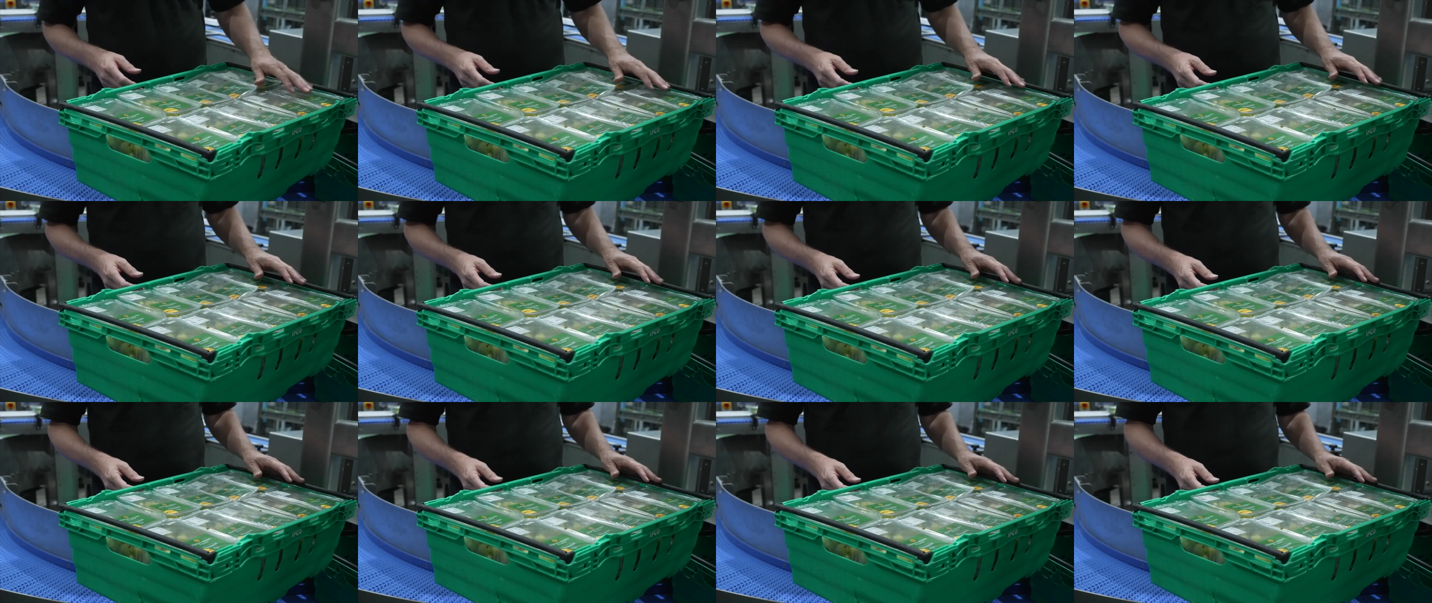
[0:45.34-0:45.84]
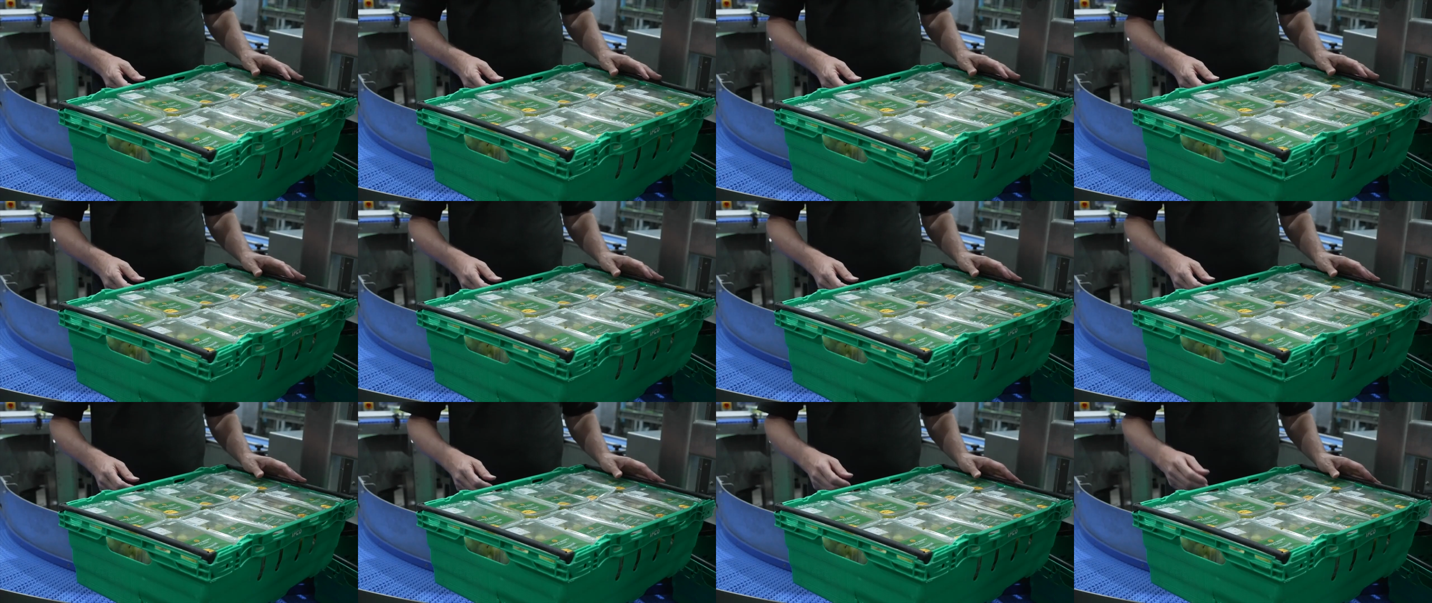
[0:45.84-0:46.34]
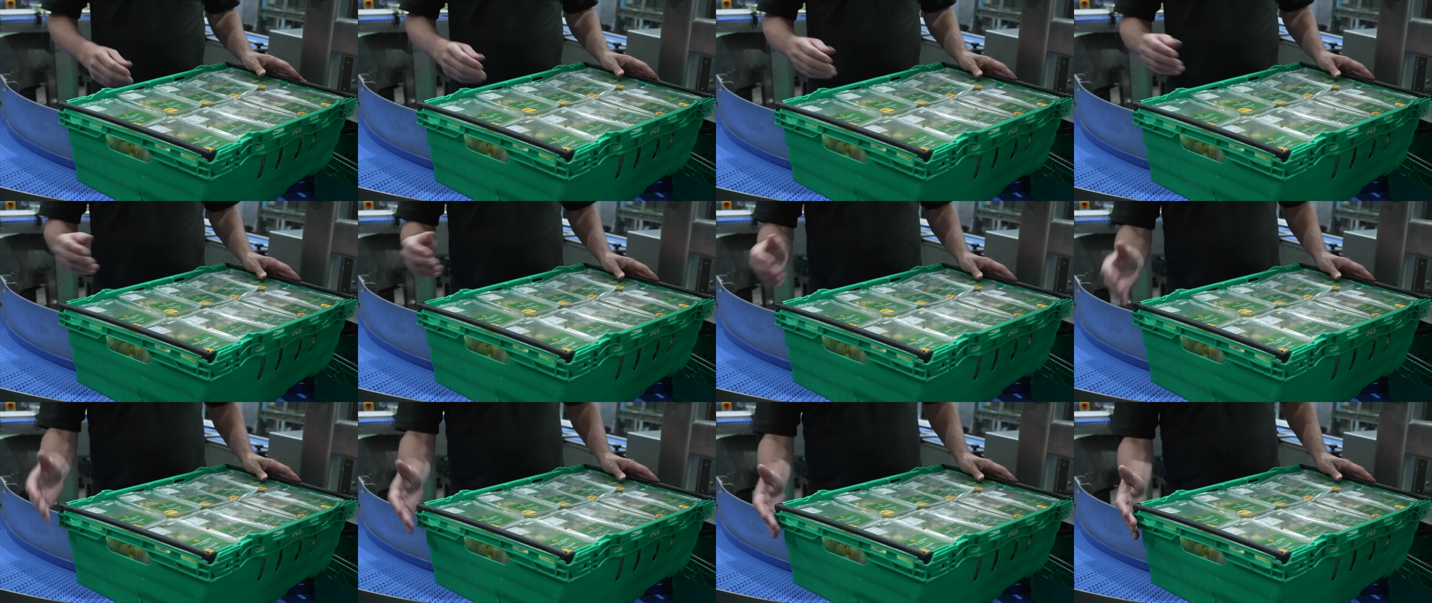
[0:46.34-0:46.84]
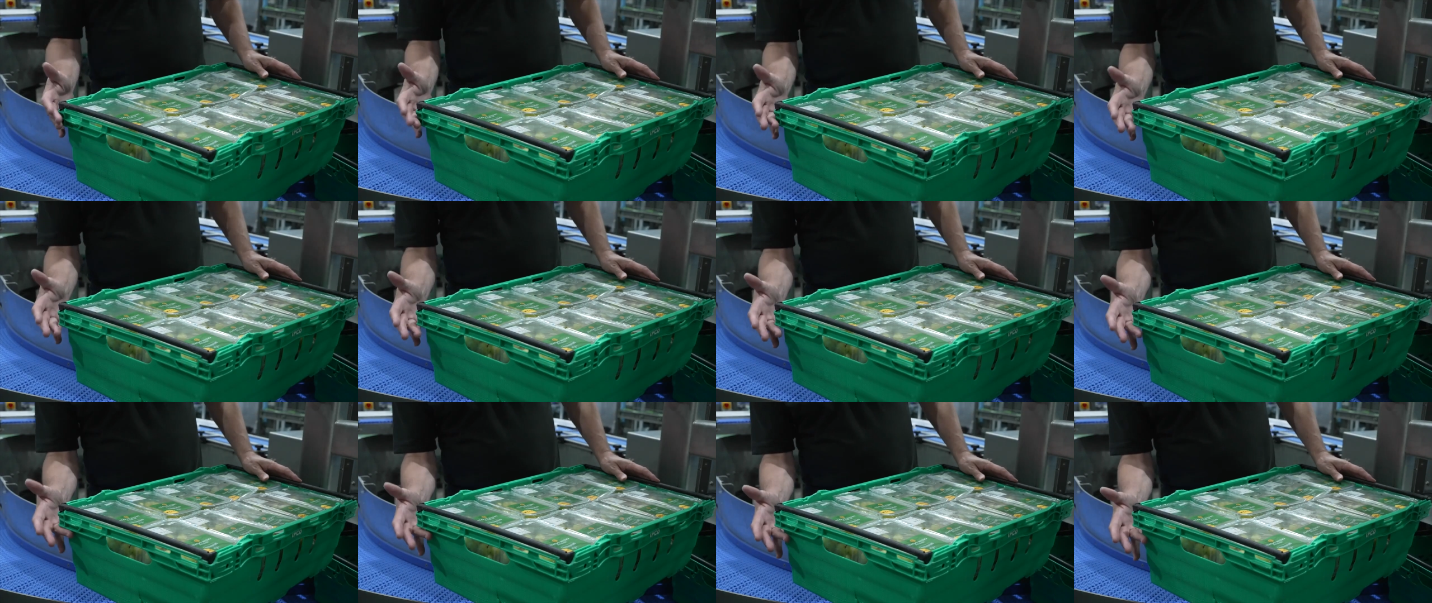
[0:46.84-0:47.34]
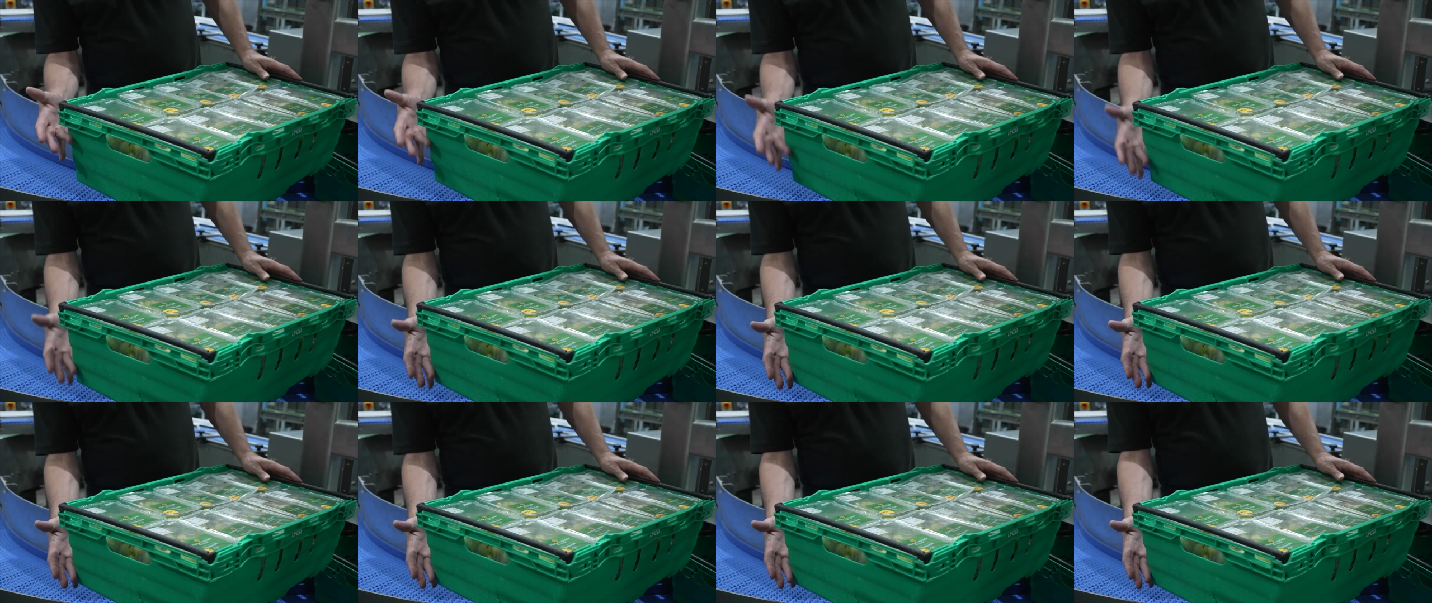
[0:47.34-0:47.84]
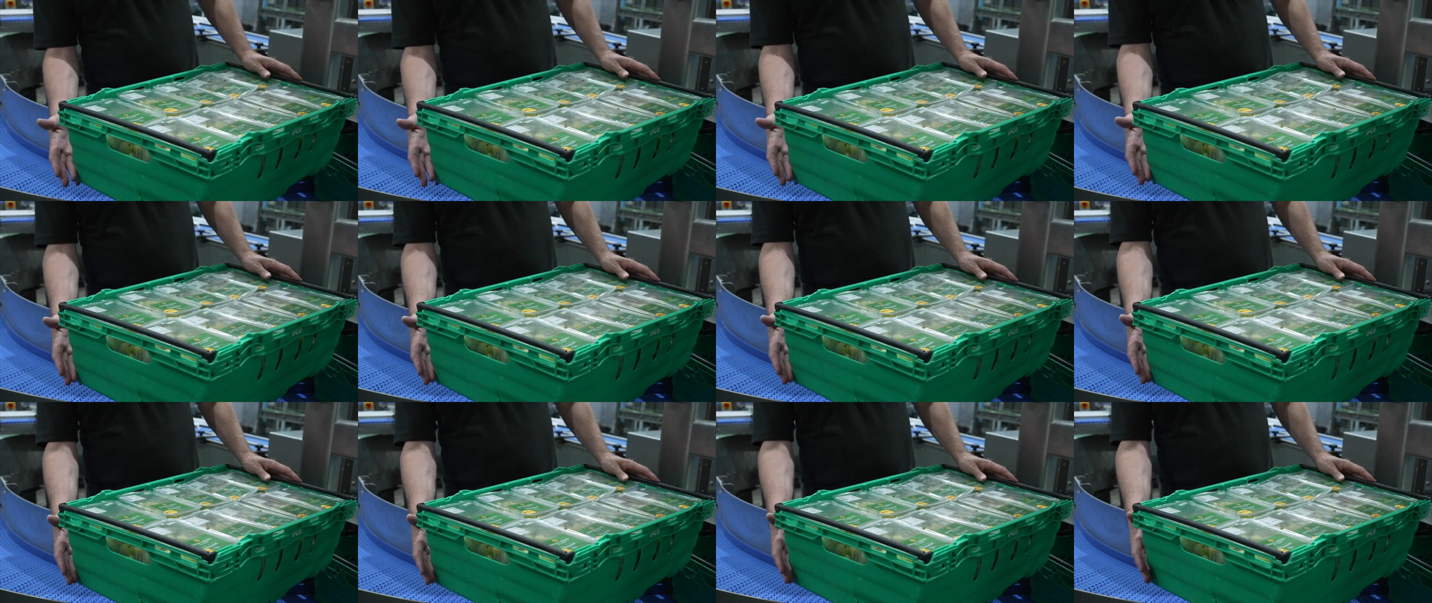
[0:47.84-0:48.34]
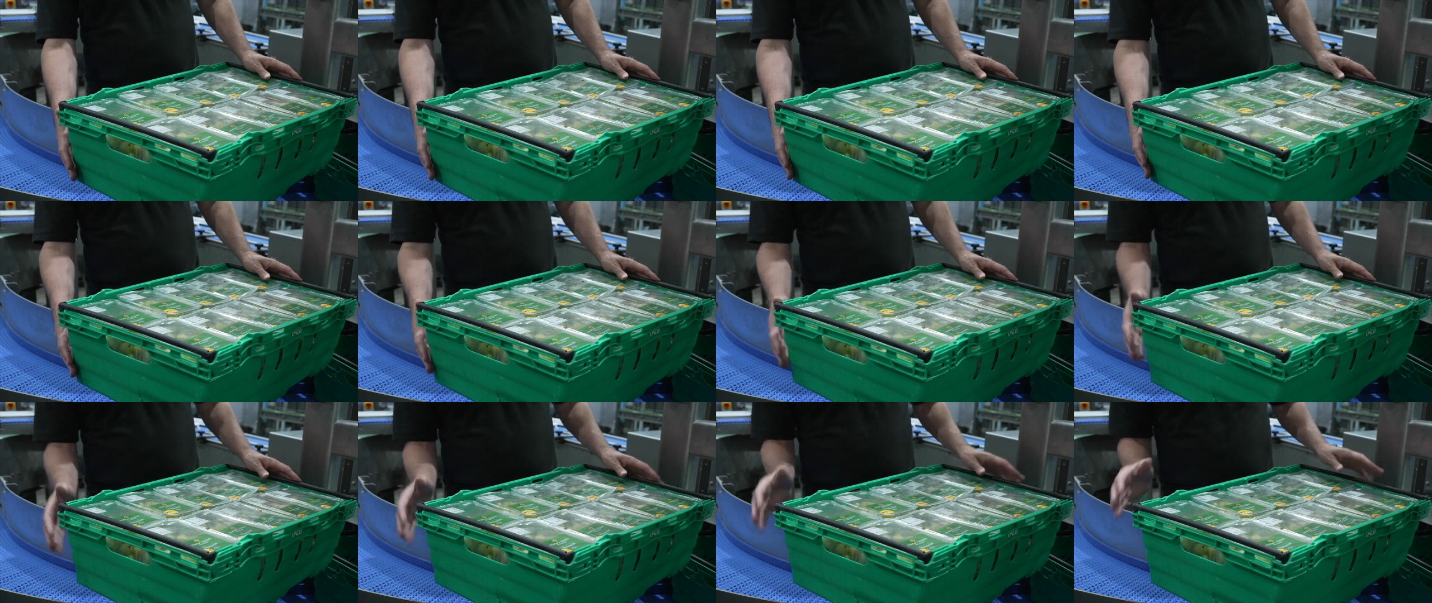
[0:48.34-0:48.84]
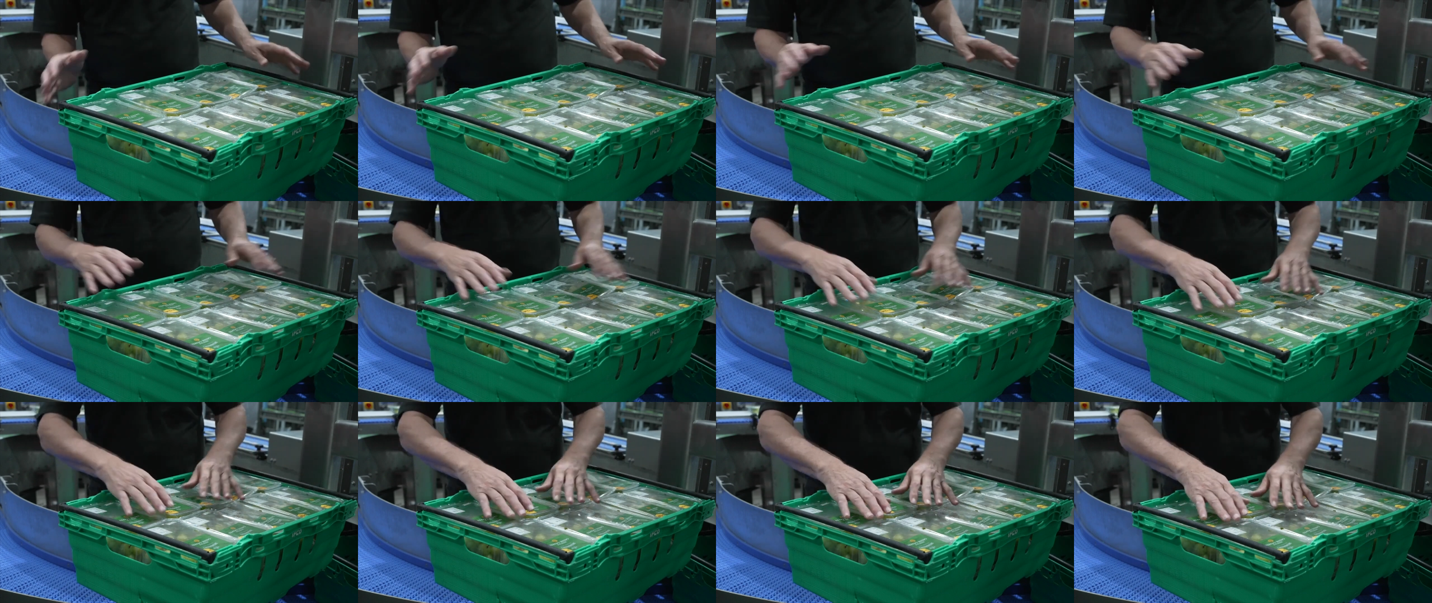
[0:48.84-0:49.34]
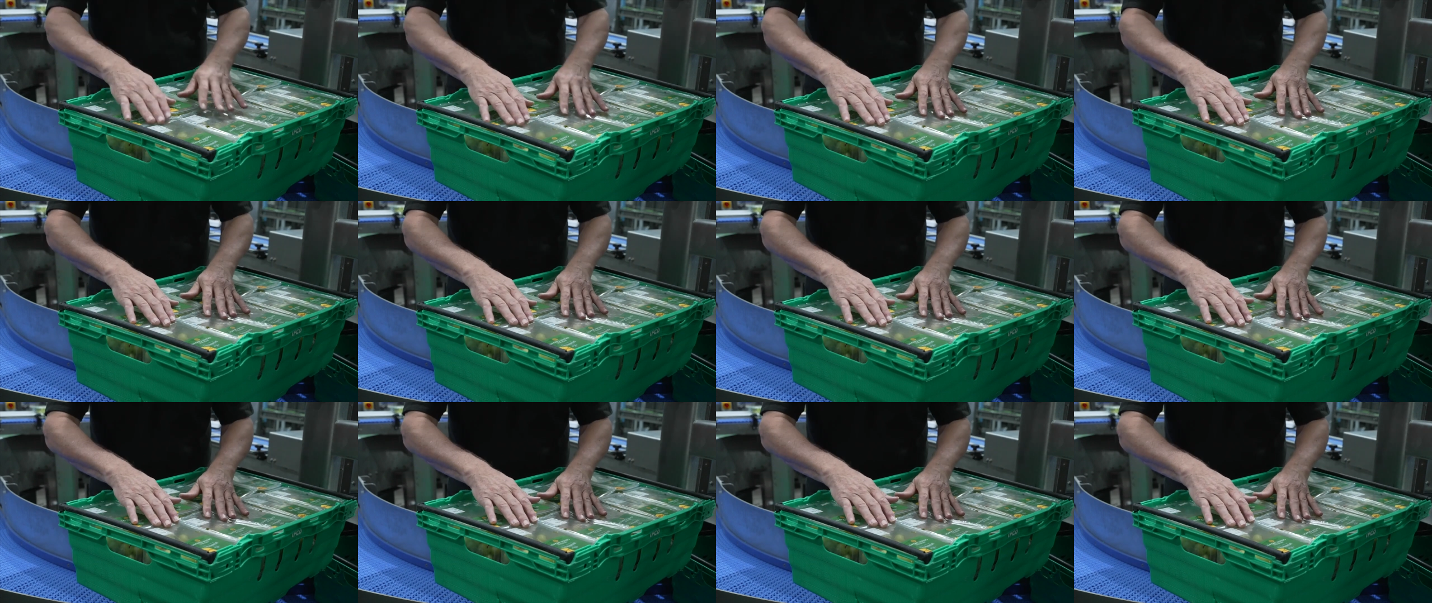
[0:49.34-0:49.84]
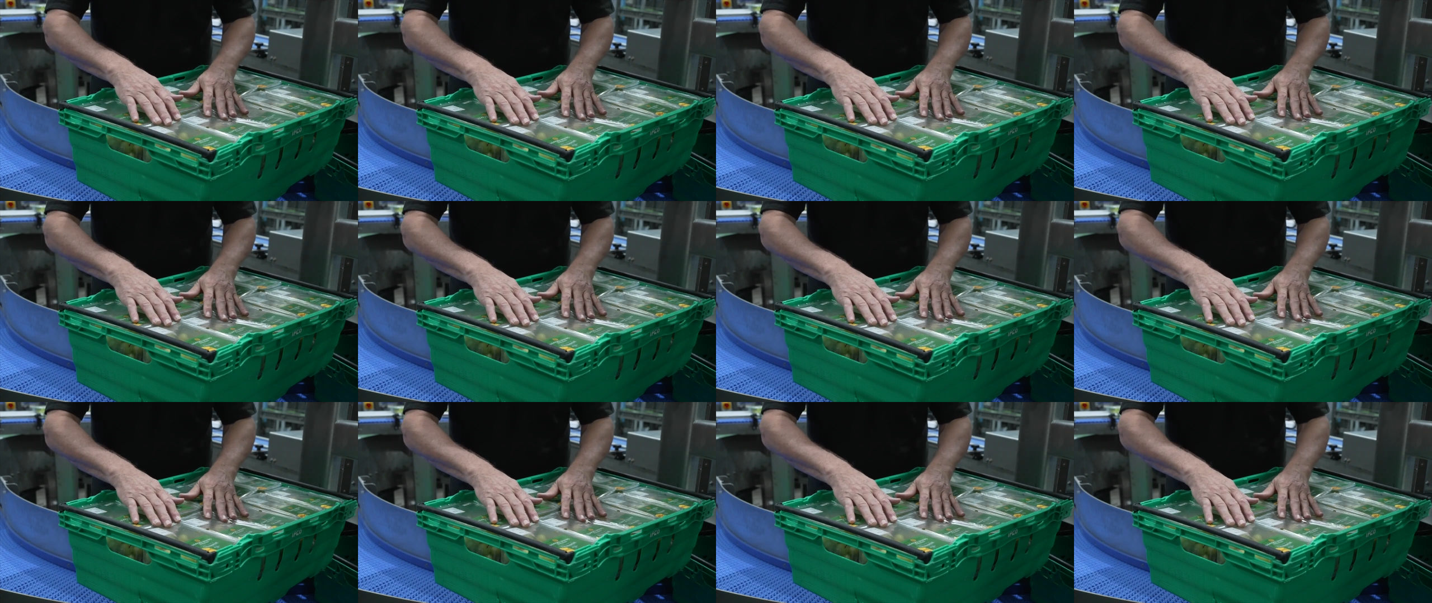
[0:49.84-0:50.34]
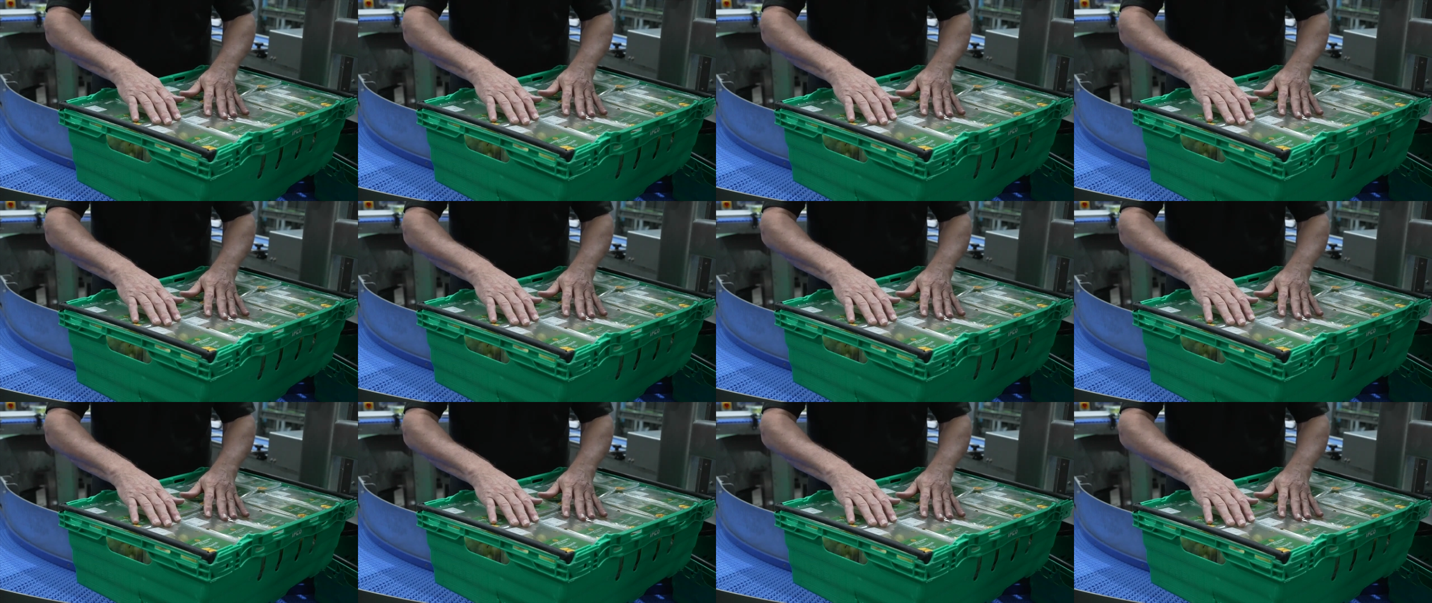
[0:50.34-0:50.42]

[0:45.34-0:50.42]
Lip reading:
[unreadable: no face in view]